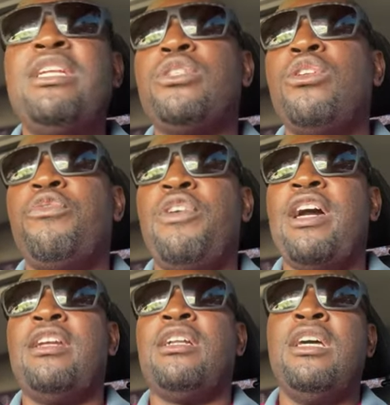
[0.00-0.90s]
it to the
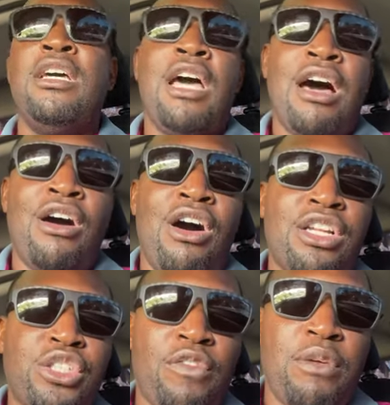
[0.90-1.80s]
final. I
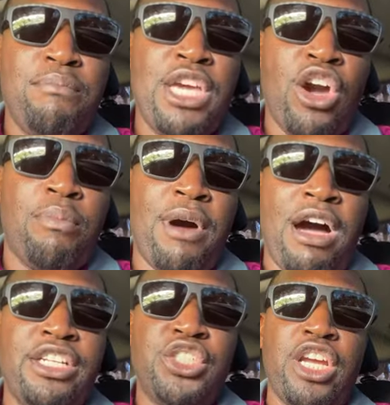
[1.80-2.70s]
also have to big up
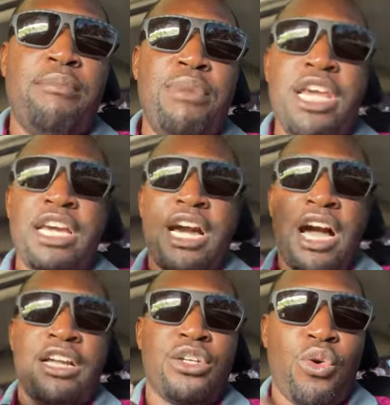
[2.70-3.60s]
Andre Blake
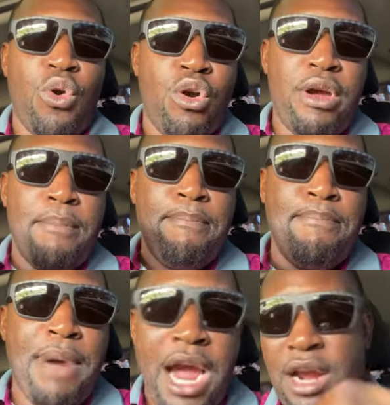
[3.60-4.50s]
and Corey
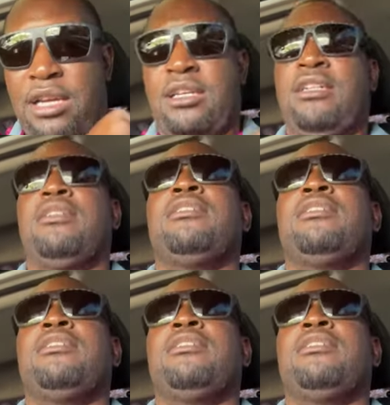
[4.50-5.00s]
Burke.